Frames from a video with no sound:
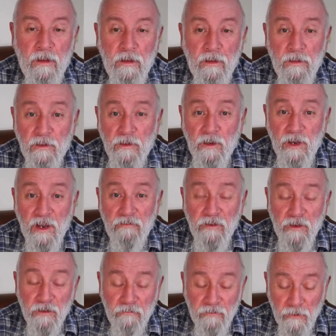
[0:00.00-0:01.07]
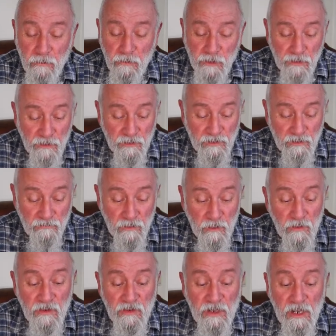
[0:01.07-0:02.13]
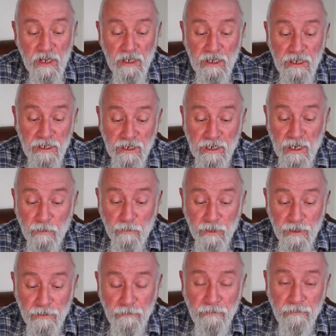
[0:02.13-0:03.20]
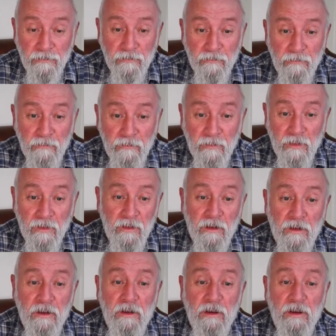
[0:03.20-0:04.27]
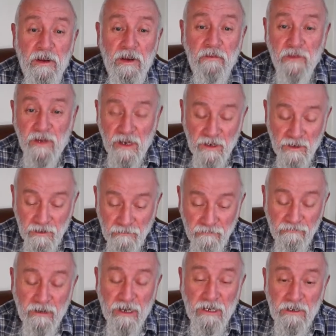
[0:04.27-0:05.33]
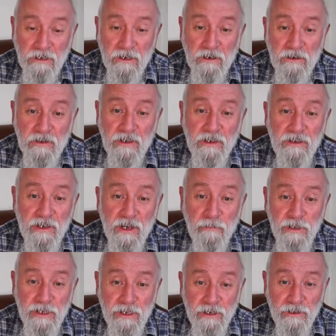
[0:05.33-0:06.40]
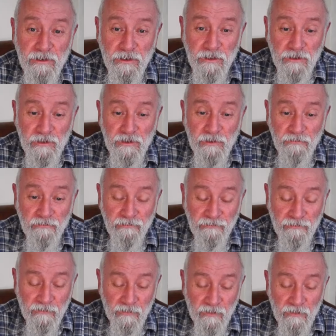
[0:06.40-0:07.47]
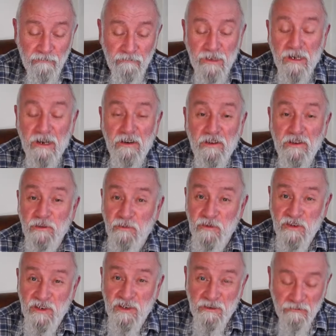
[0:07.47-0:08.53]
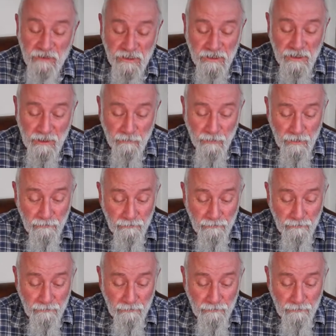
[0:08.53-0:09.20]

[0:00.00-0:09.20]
So after a few years of using the Halina camera, even I recognised its limitations, realised it wasn't a great camera,